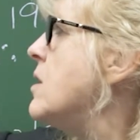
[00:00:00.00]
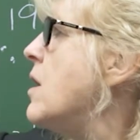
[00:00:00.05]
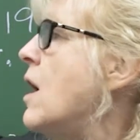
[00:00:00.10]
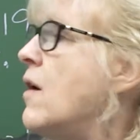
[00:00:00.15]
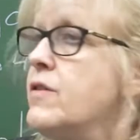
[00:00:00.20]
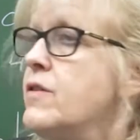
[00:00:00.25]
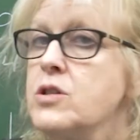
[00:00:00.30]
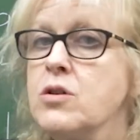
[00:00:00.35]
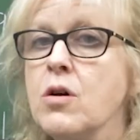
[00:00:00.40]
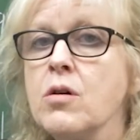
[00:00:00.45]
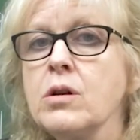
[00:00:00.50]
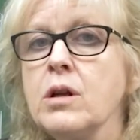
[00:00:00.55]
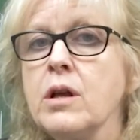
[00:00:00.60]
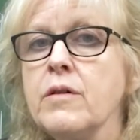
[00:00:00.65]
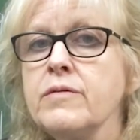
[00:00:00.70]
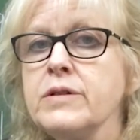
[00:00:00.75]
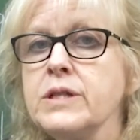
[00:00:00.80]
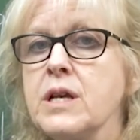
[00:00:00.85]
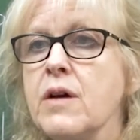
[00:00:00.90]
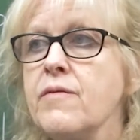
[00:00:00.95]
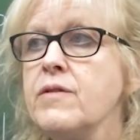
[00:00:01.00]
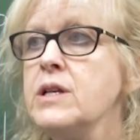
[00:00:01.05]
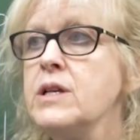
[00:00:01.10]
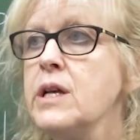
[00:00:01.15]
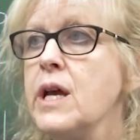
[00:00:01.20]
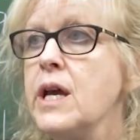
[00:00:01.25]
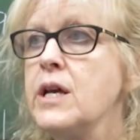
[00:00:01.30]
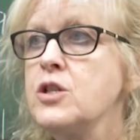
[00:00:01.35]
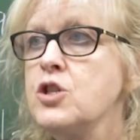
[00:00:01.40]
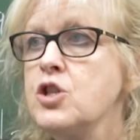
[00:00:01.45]
you have a total of
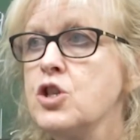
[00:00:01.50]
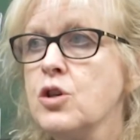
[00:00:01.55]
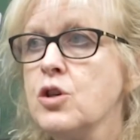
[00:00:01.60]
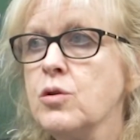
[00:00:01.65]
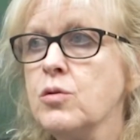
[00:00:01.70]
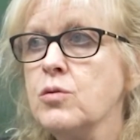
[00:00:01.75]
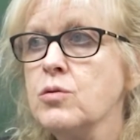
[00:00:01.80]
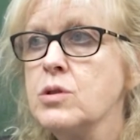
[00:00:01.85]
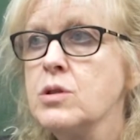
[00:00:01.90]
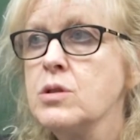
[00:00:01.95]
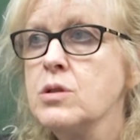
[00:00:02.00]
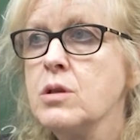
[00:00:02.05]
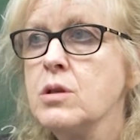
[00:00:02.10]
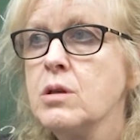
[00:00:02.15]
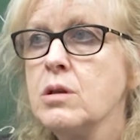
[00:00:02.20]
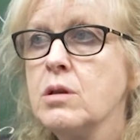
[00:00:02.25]
78 2's.